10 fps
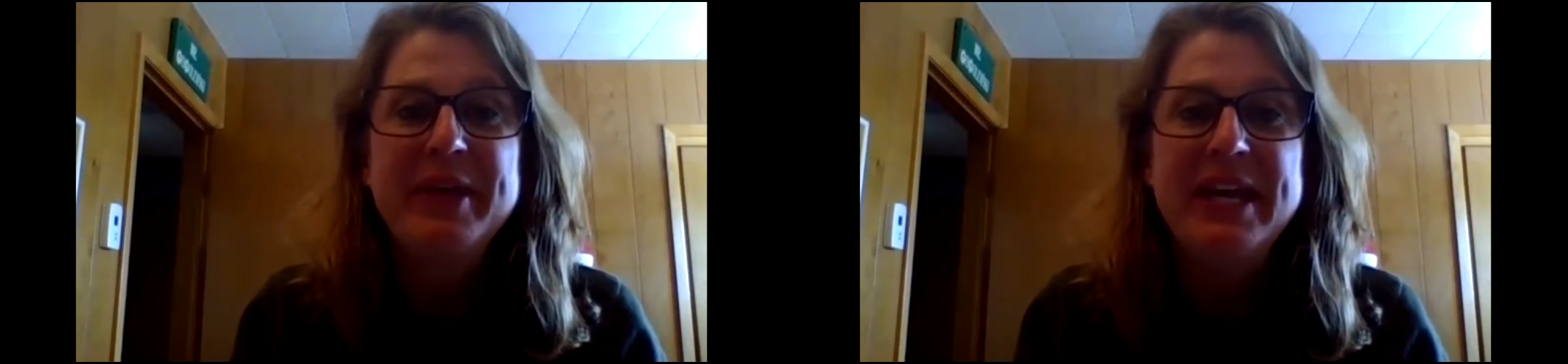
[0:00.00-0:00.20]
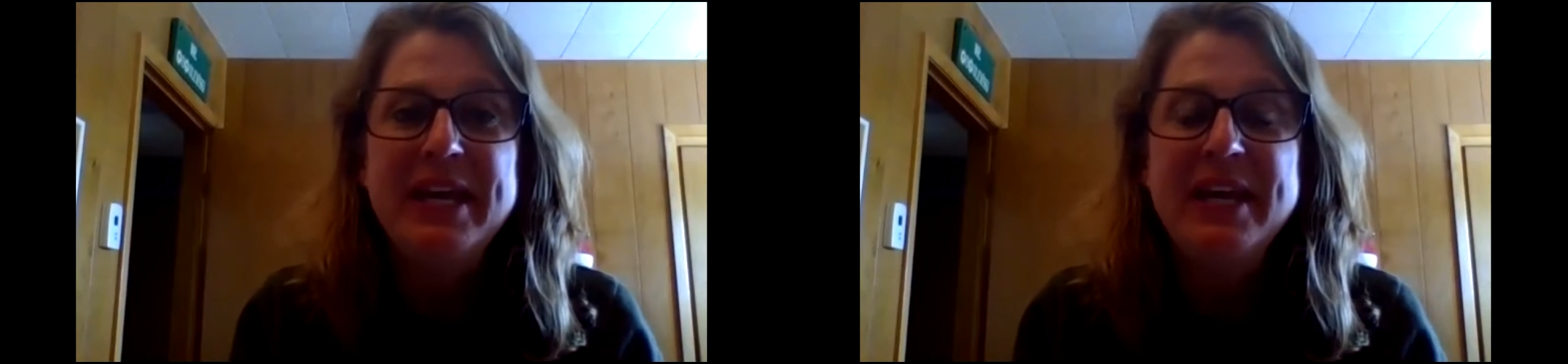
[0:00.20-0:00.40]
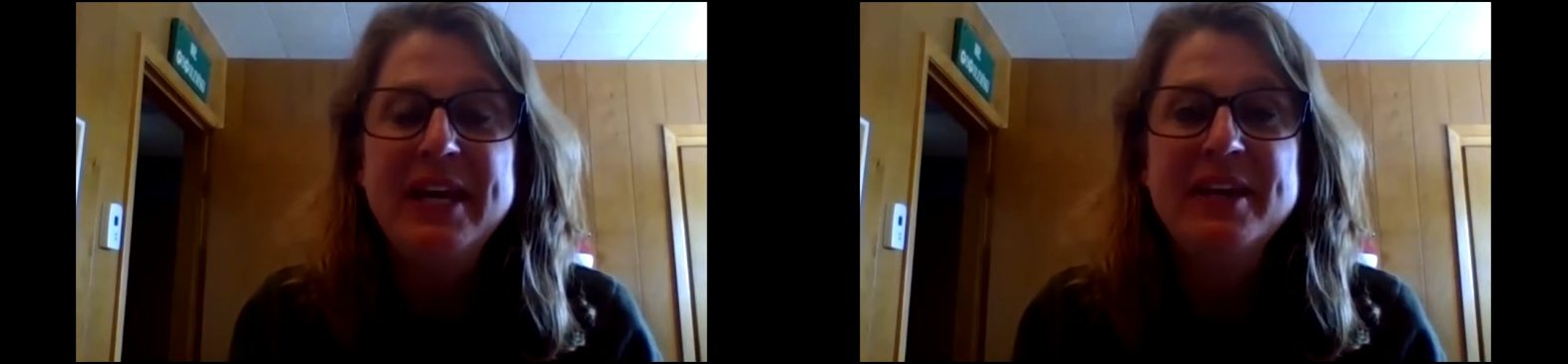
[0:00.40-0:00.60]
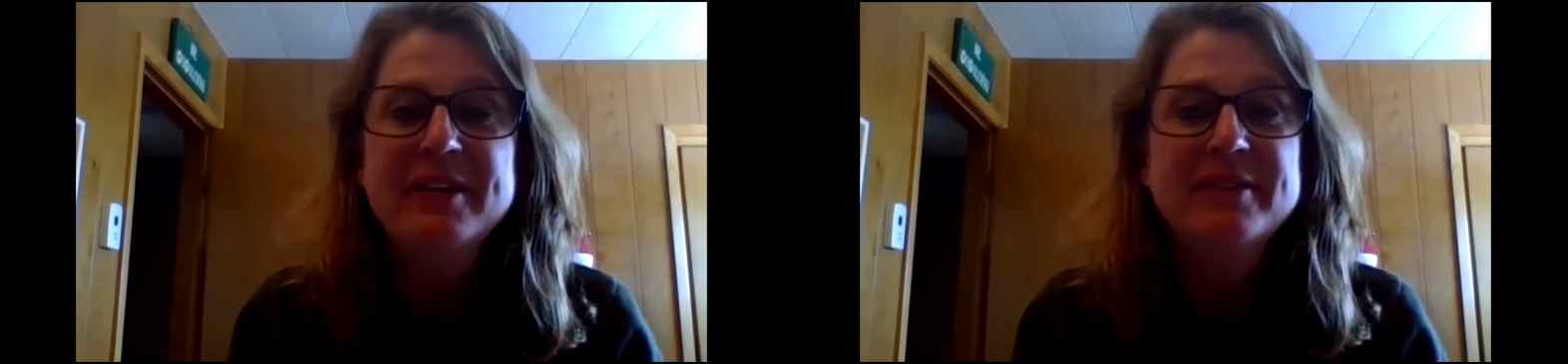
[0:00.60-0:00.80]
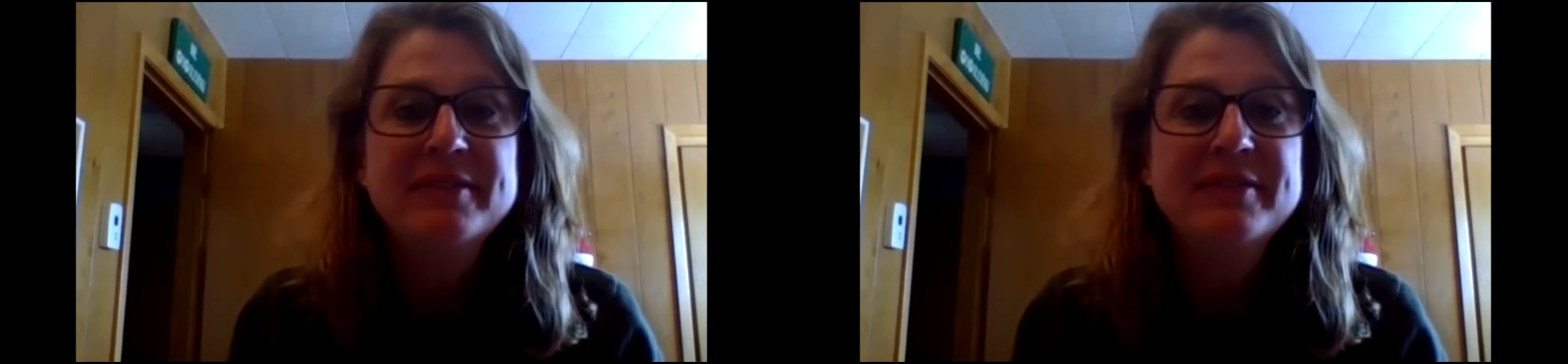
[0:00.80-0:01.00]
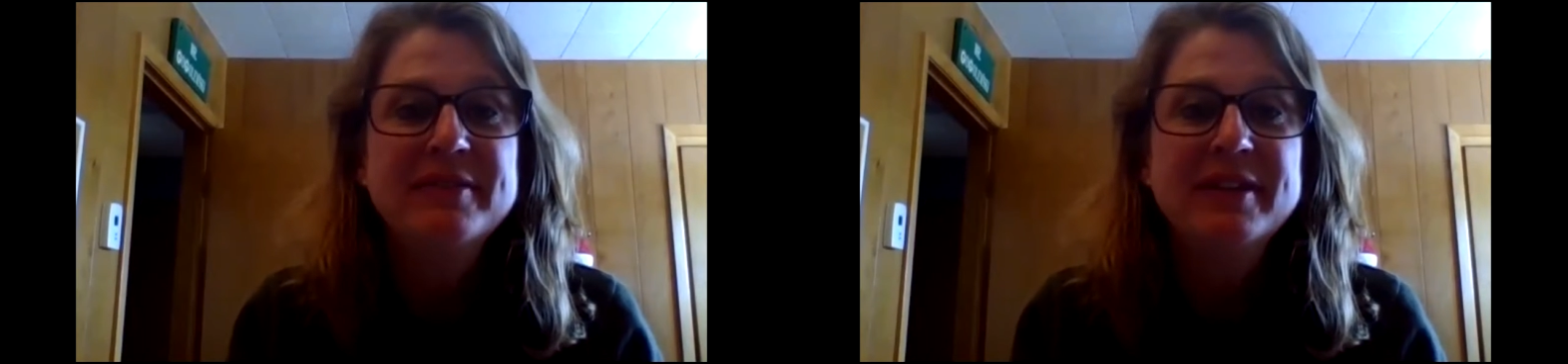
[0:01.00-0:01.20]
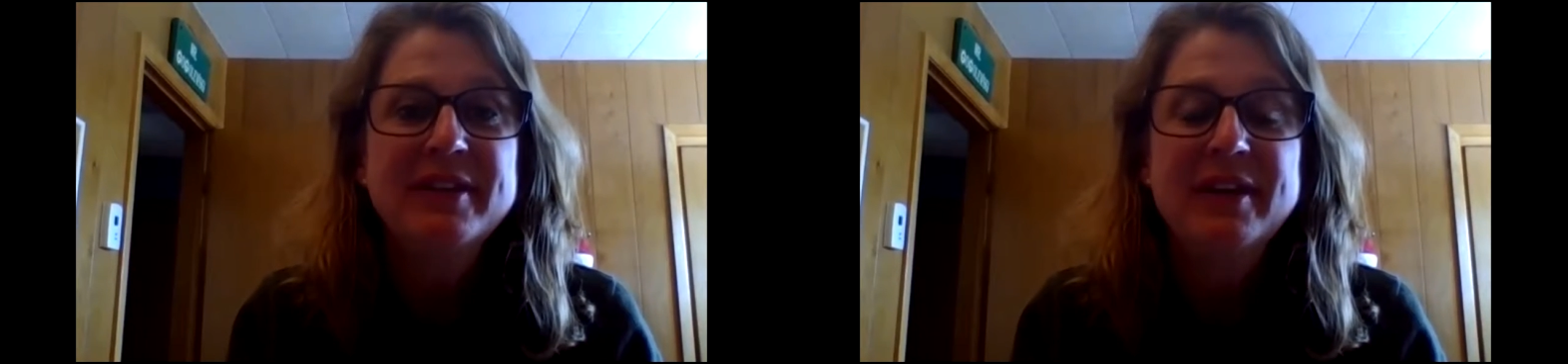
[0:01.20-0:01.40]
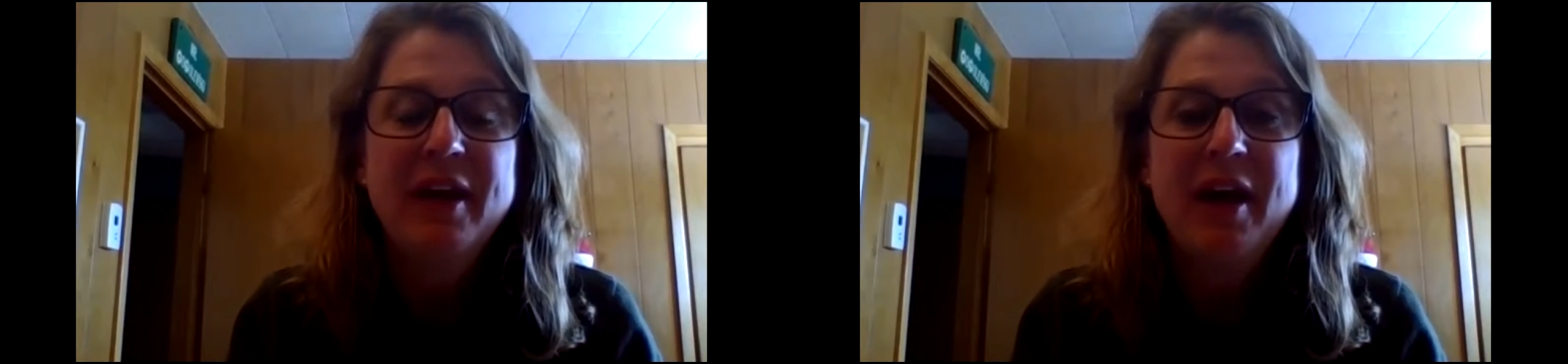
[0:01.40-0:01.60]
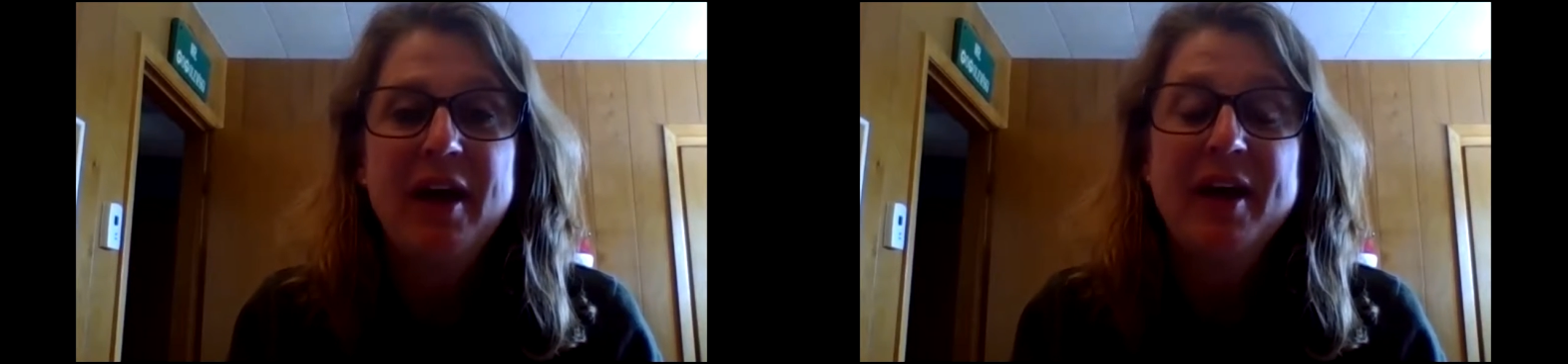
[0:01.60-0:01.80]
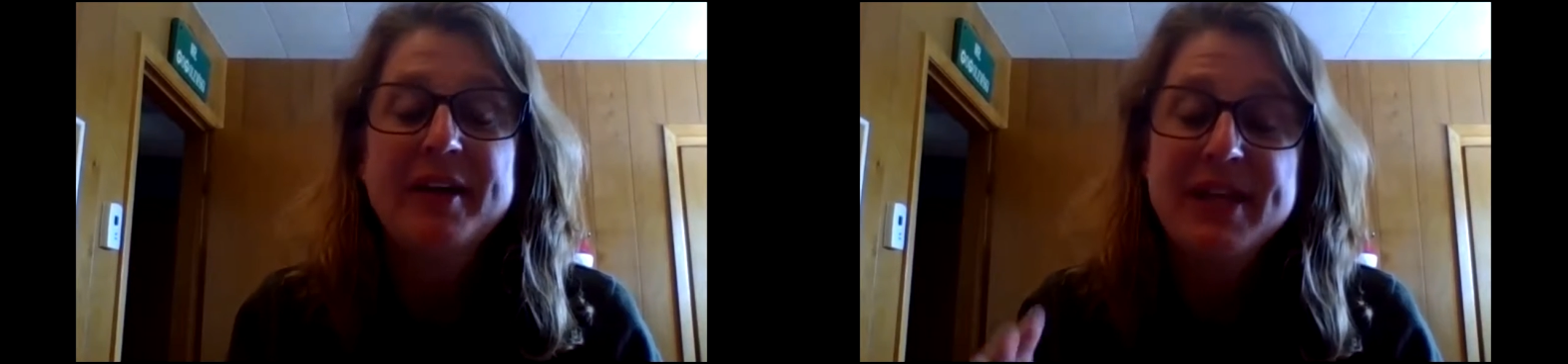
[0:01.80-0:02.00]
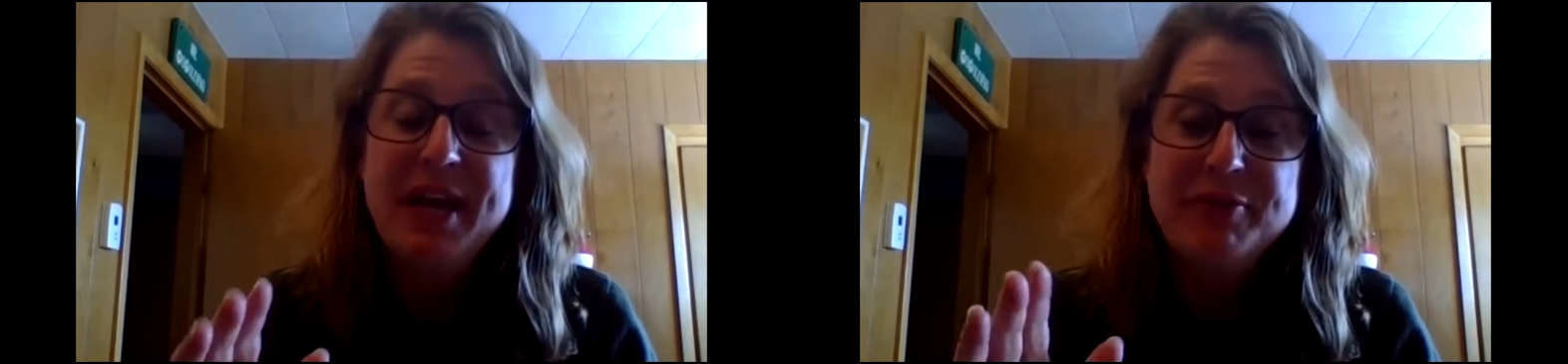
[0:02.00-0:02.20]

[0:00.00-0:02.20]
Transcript: eating, aside